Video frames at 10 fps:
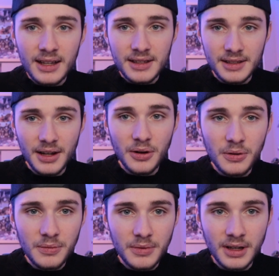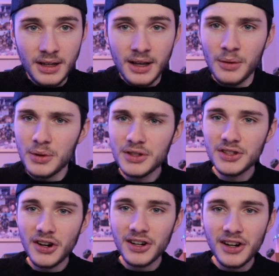So we'll
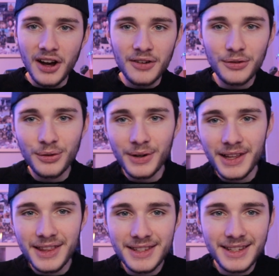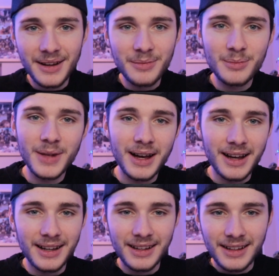start it off with
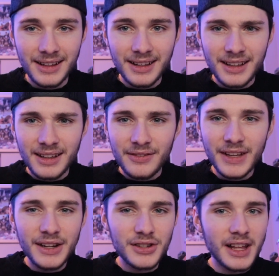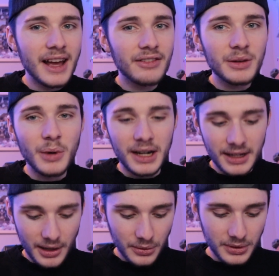some figures that everybody
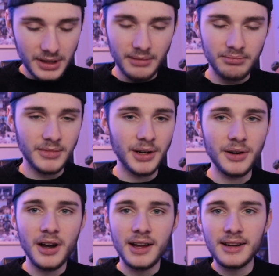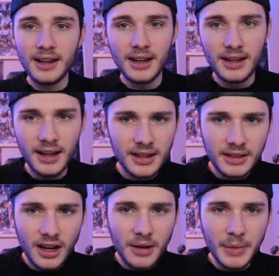knows and are not
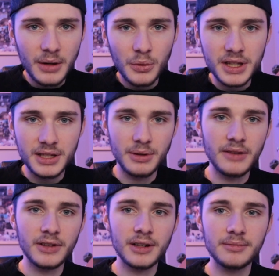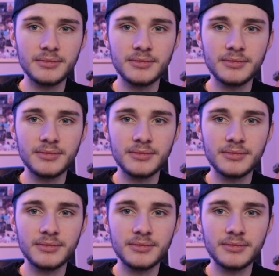uncommon whatsoever.